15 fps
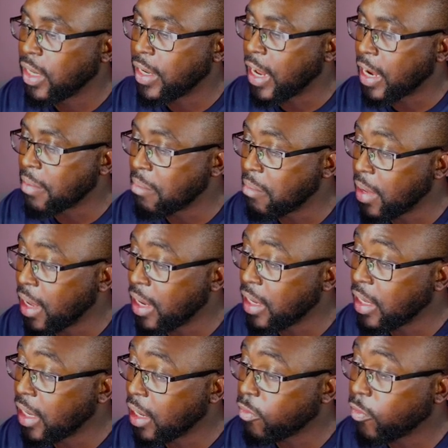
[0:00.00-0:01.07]
that men
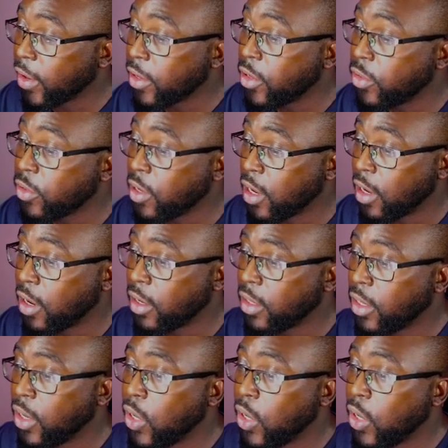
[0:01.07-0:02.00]
can render to God